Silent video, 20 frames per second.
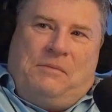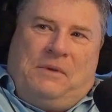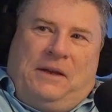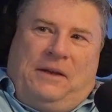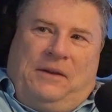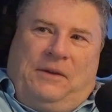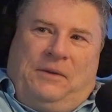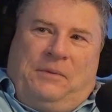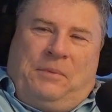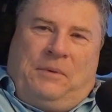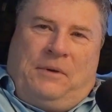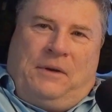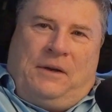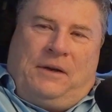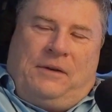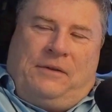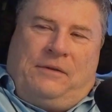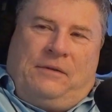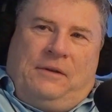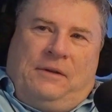Lanesborough,
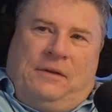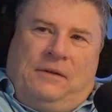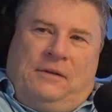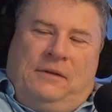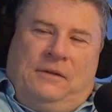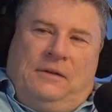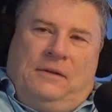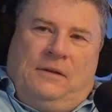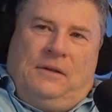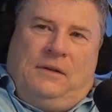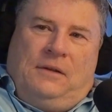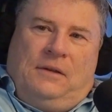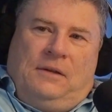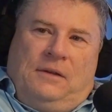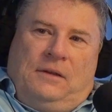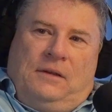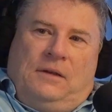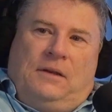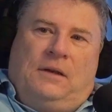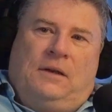actually.
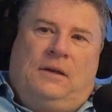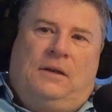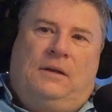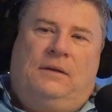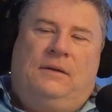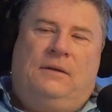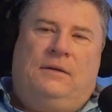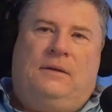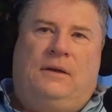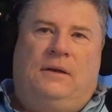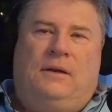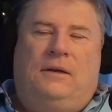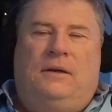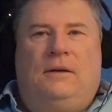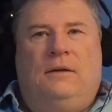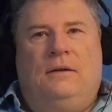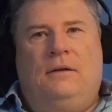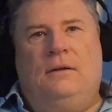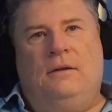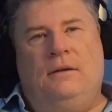And
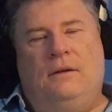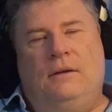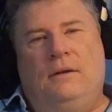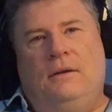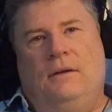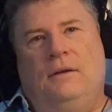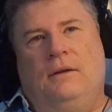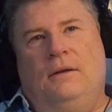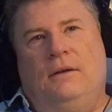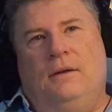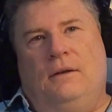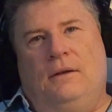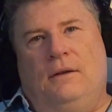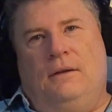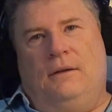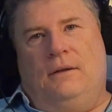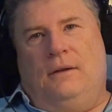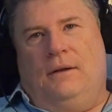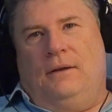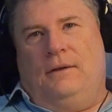
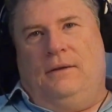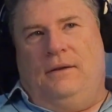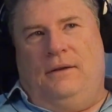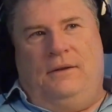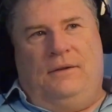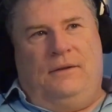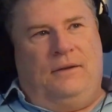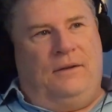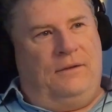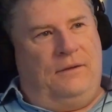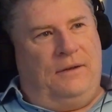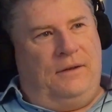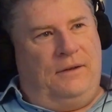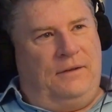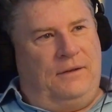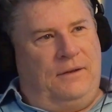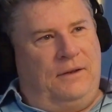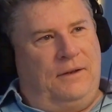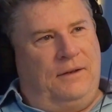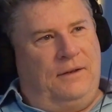that is, as they
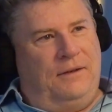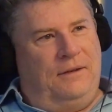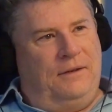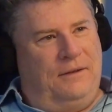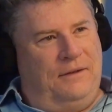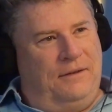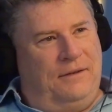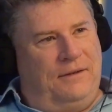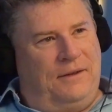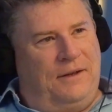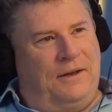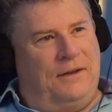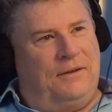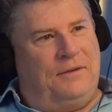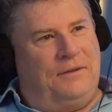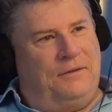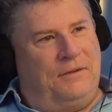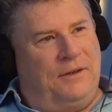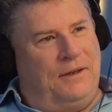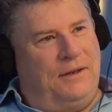say,
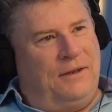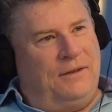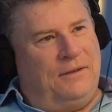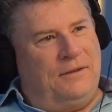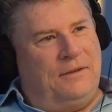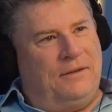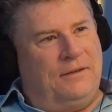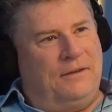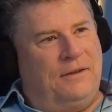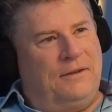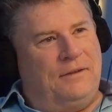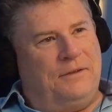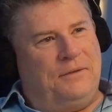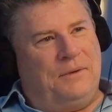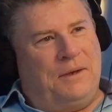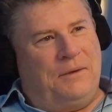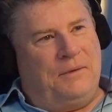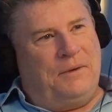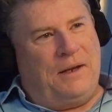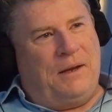that really, isn't it? That's
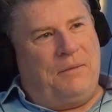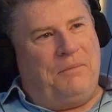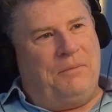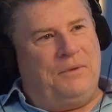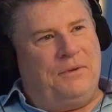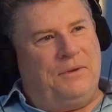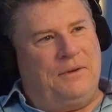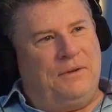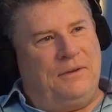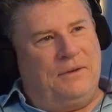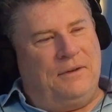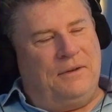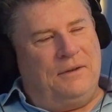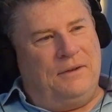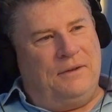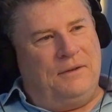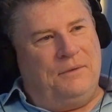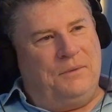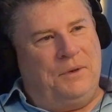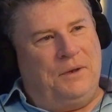how it happened.
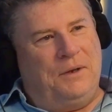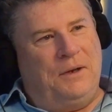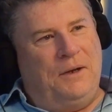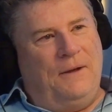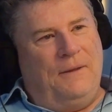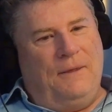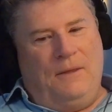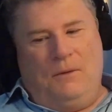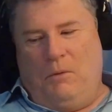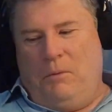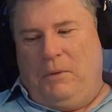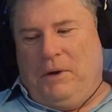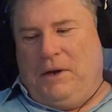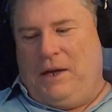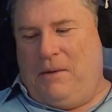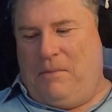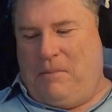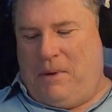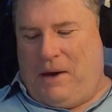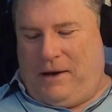And when we
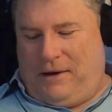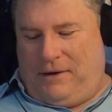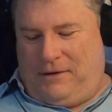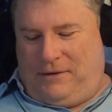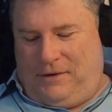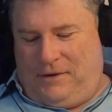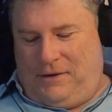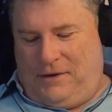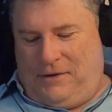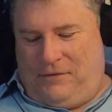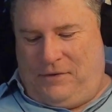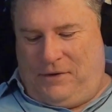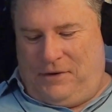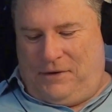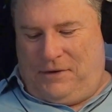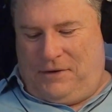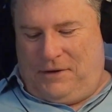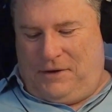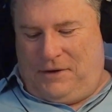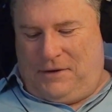came back to live
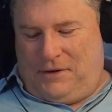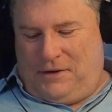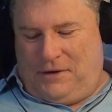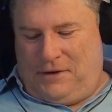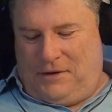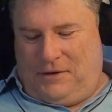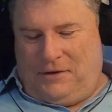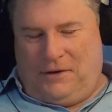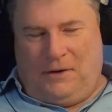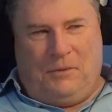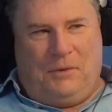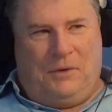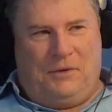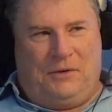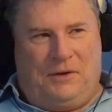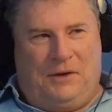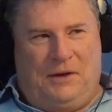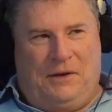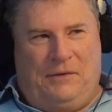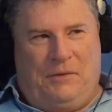in Ireland, I
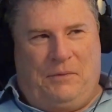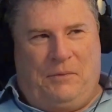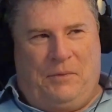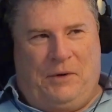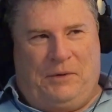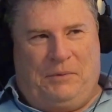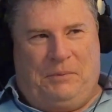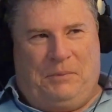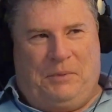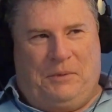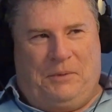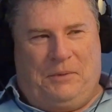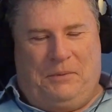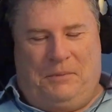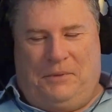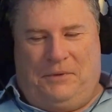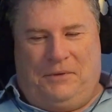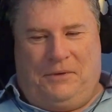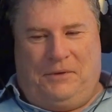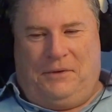wanted to live in Westport,
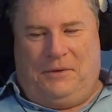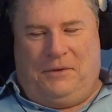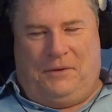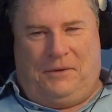which is